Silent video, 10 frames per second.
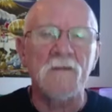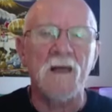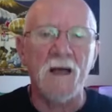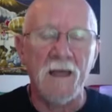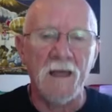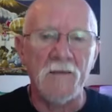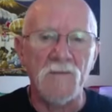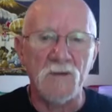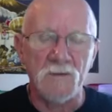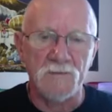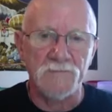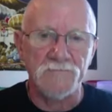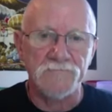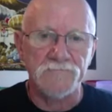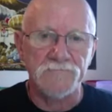I am you.
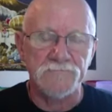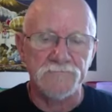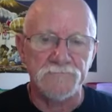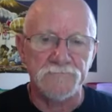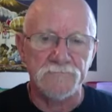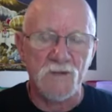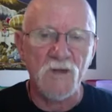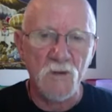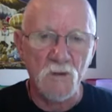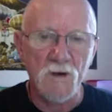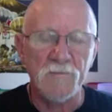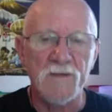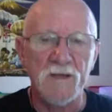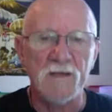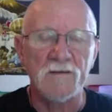You are
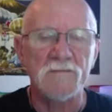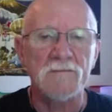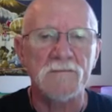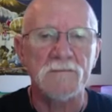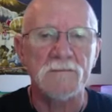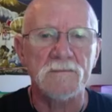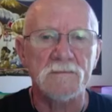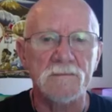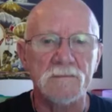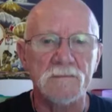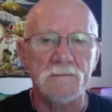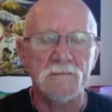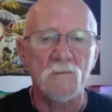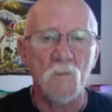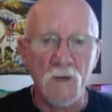me.
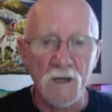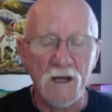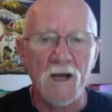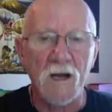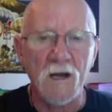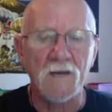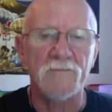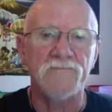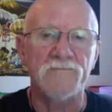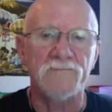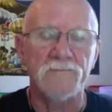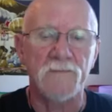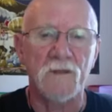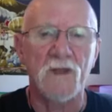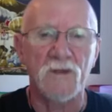We are
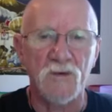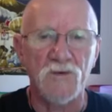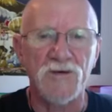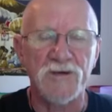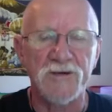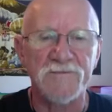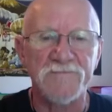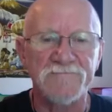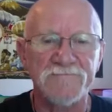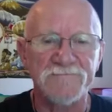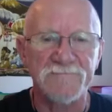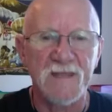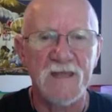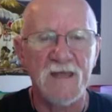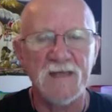unity.
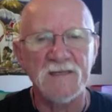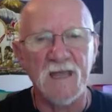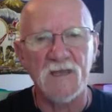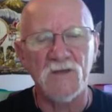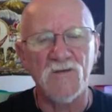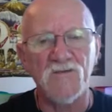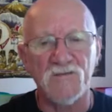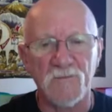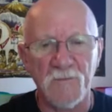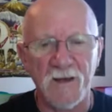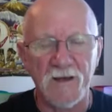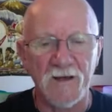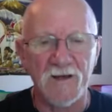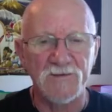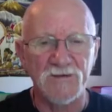Thank you from my
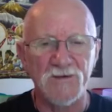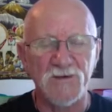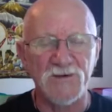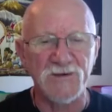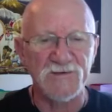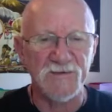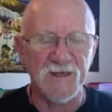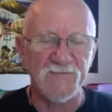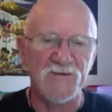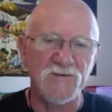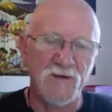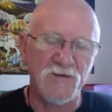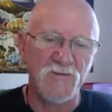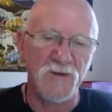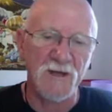heart to yours. Have a
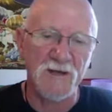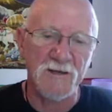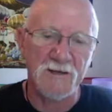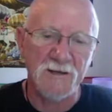great week.